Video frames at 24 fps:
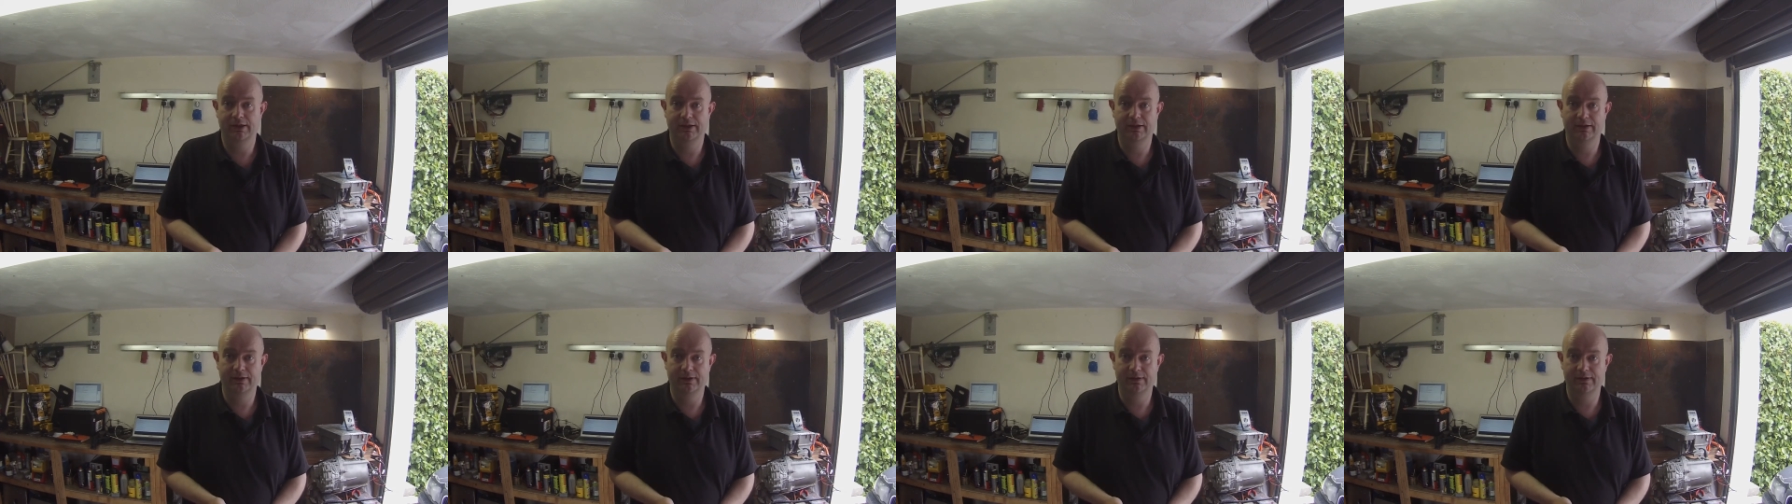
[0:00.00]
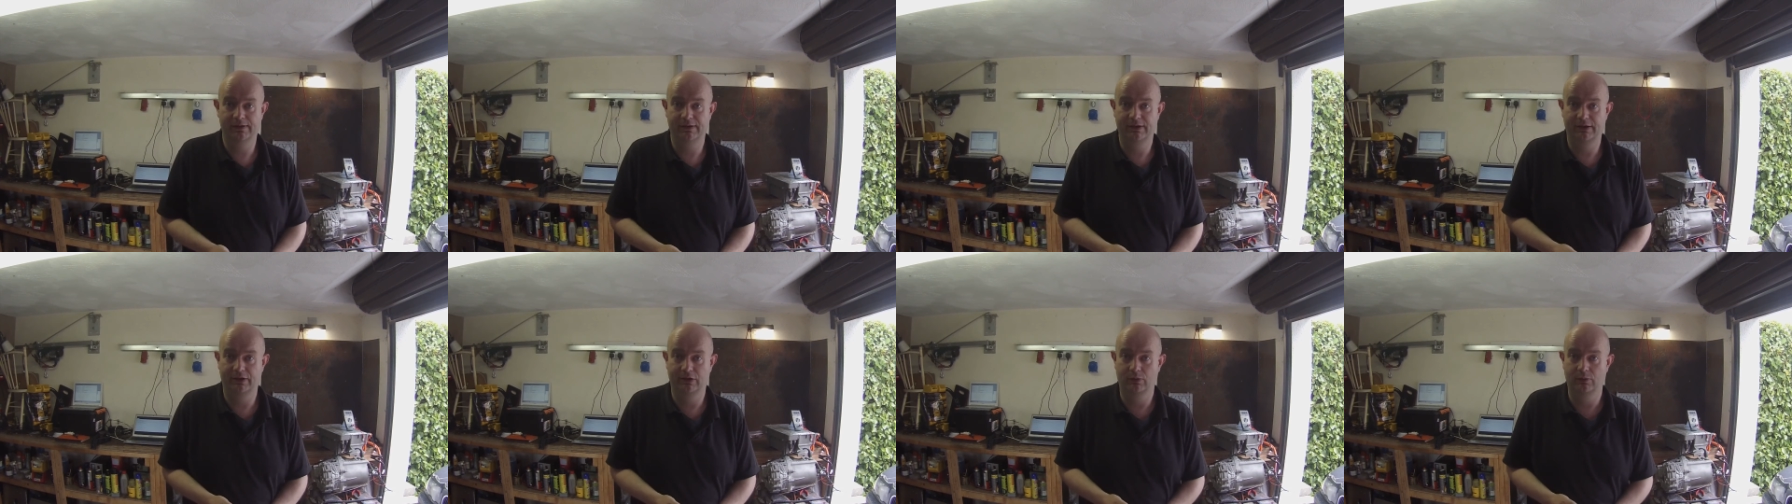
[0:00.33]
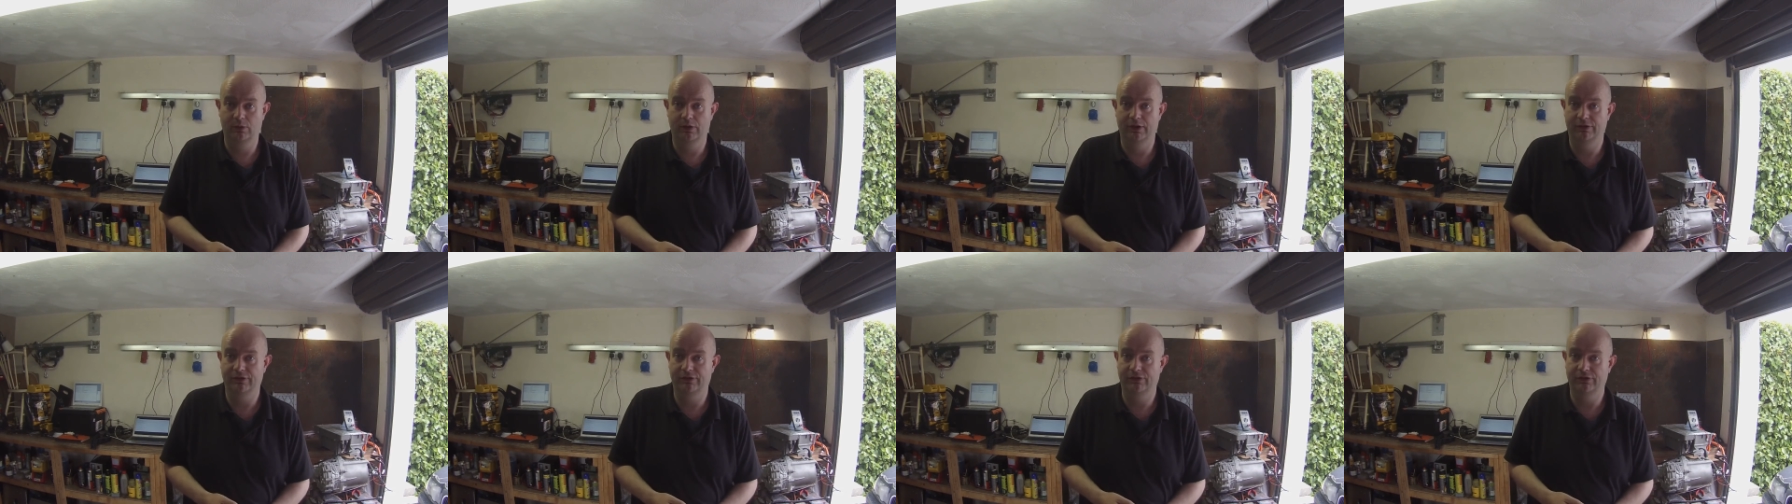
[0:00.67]
in this thing
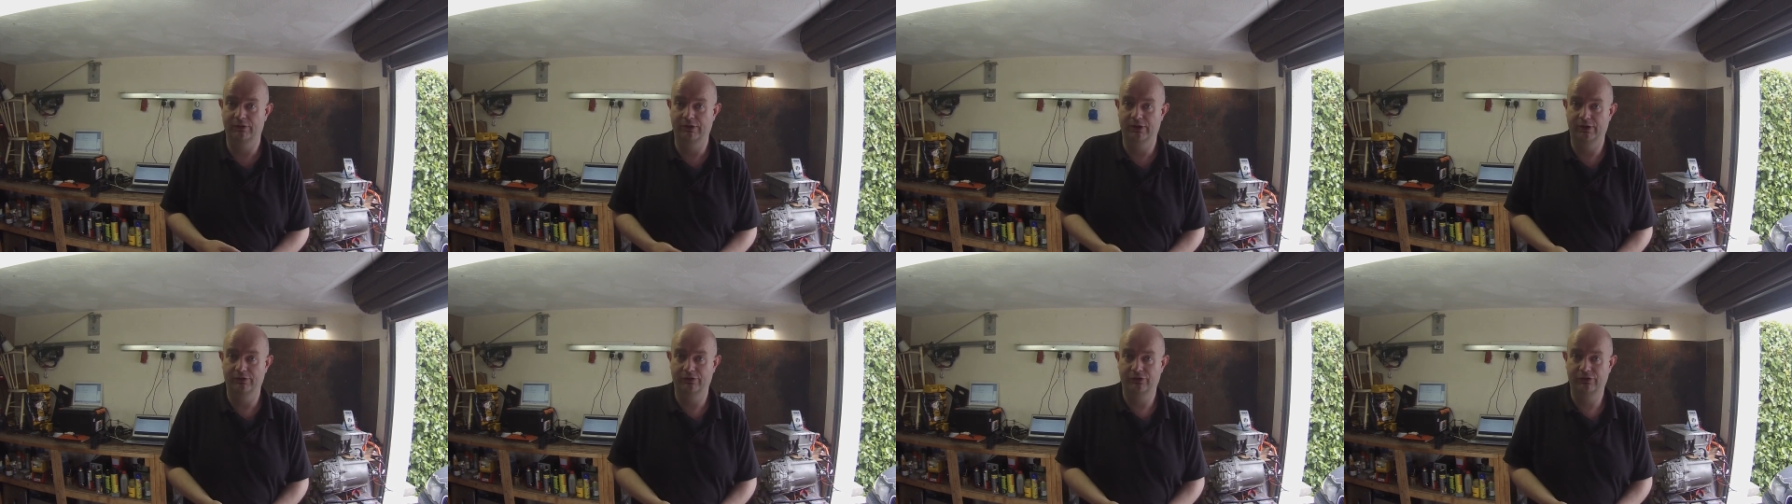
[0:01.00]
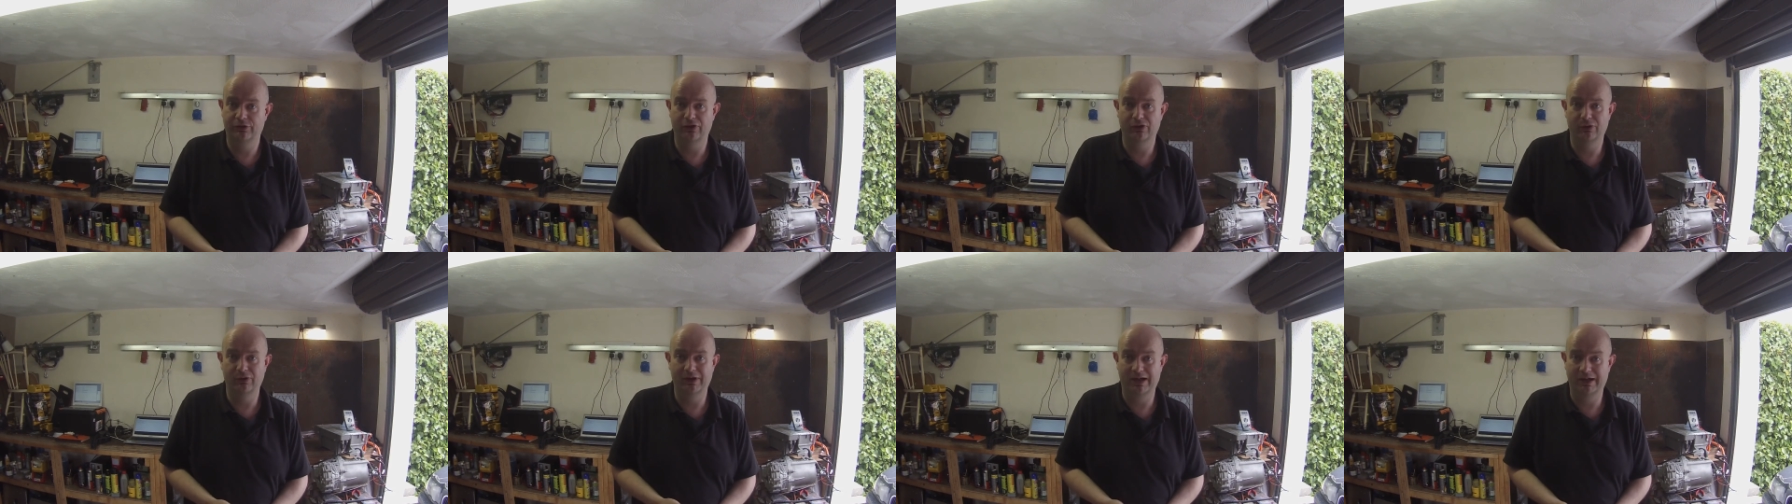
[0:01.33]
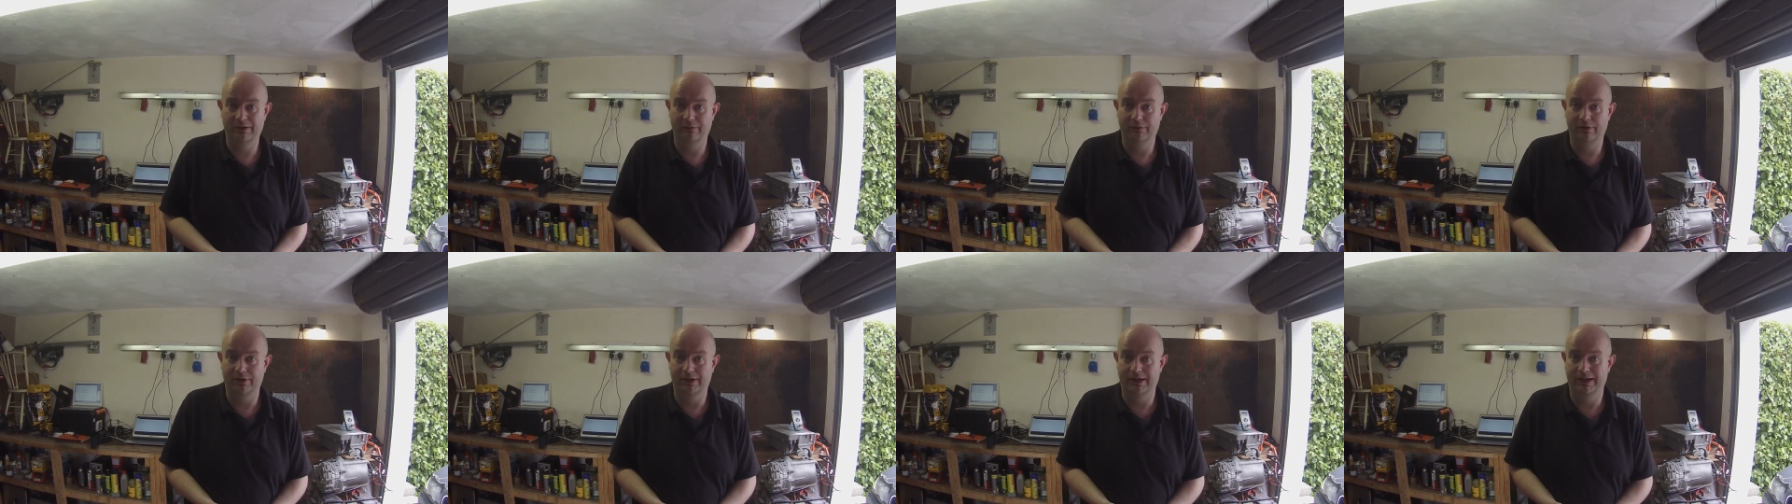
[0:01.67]

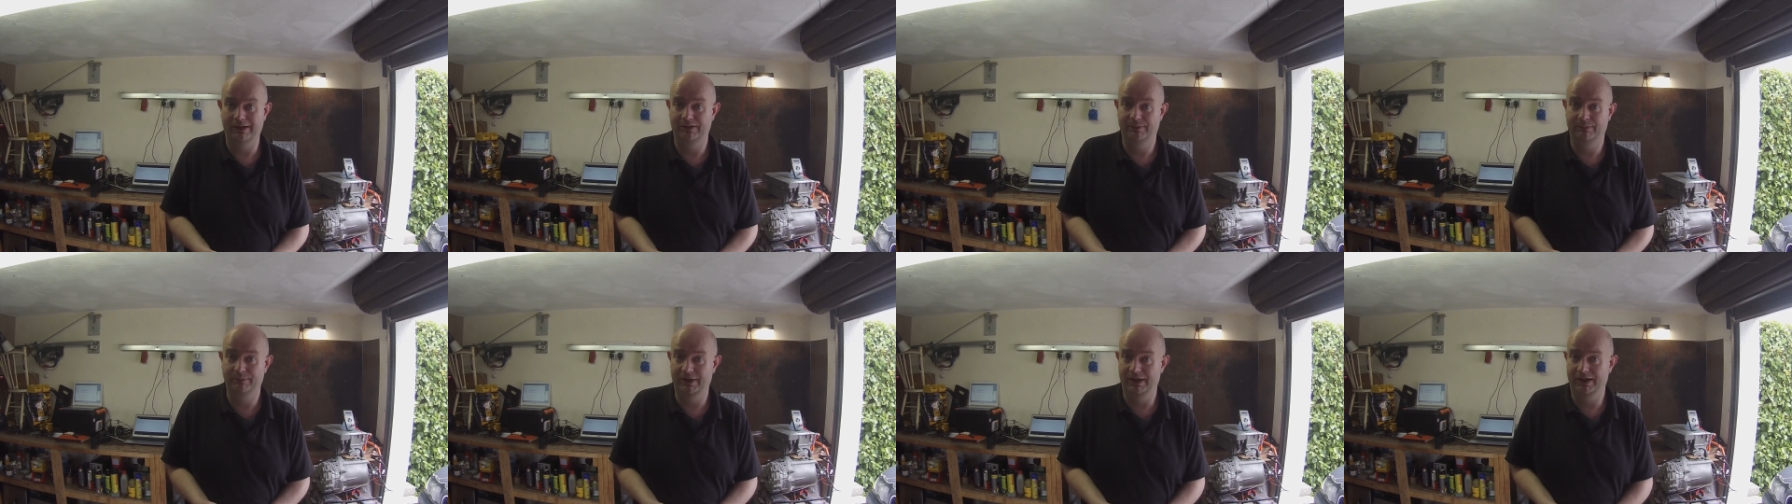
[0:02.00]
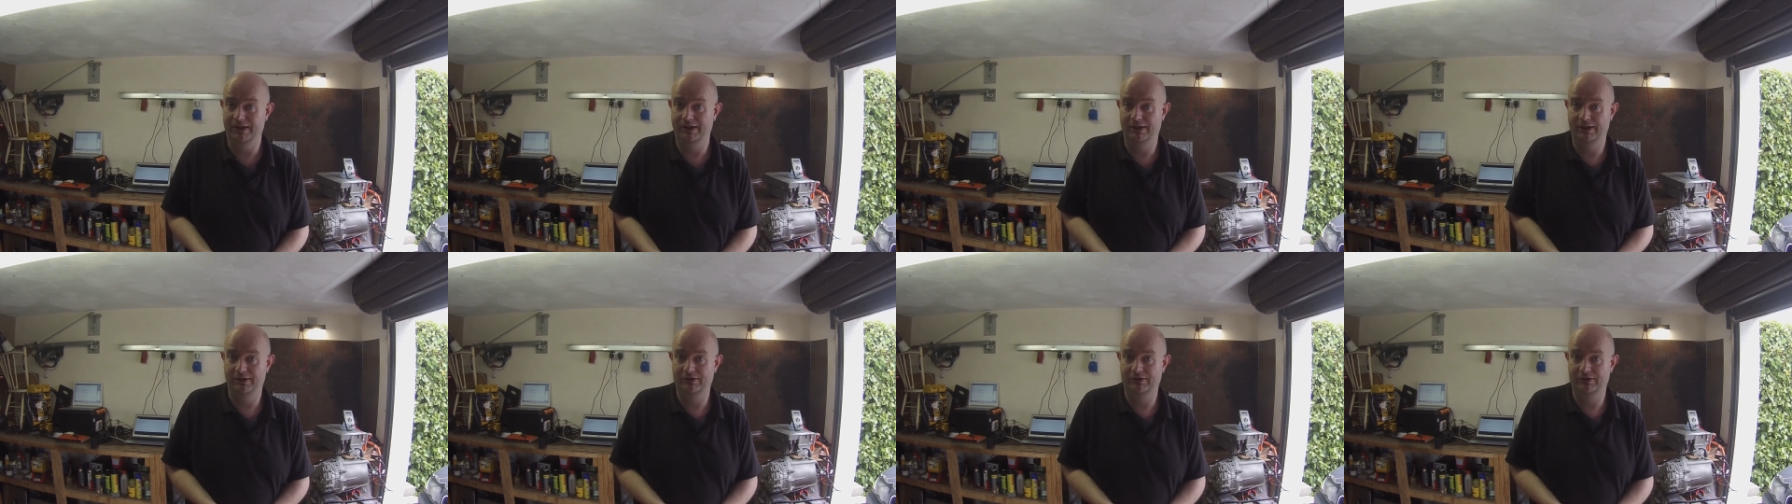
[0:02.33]
whatsoever at the minute.